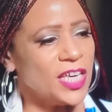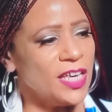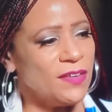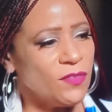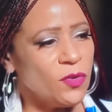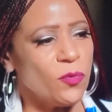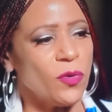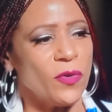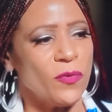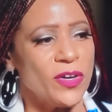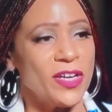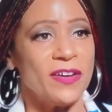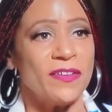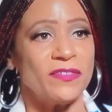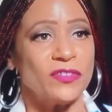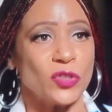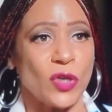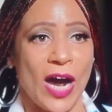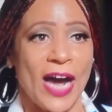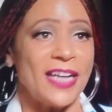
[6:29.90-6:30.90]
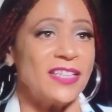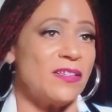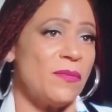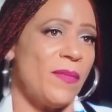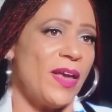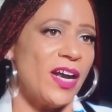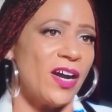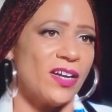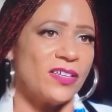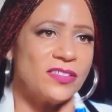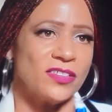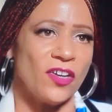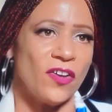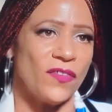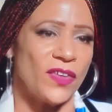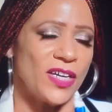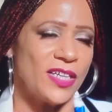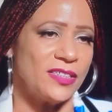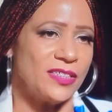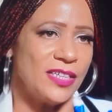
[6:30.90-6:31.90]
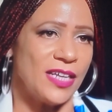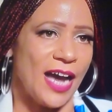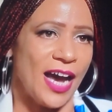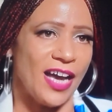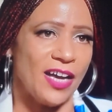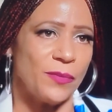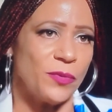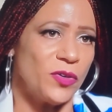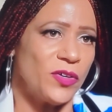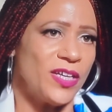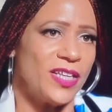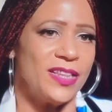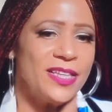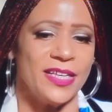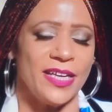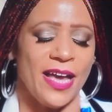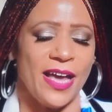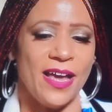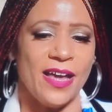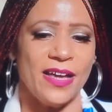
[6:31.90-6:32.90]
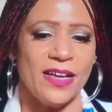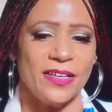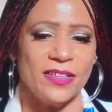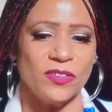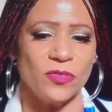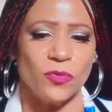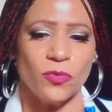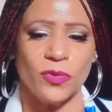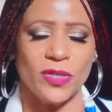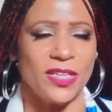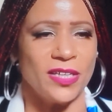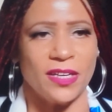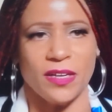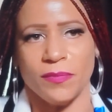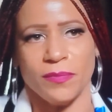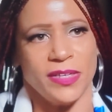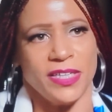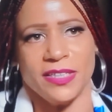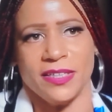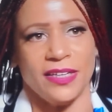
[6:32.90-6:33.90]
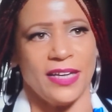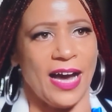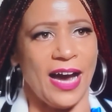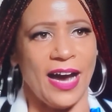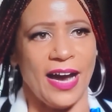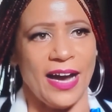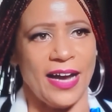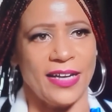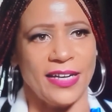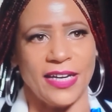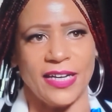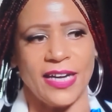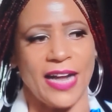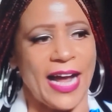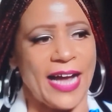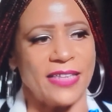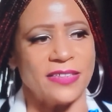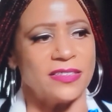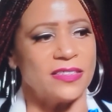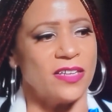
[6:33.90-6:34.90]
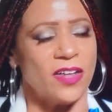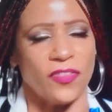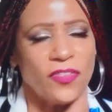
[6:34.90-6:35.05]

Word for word: Even when we have tried to make ourselves undeniable, in the end, we can be denied, and it has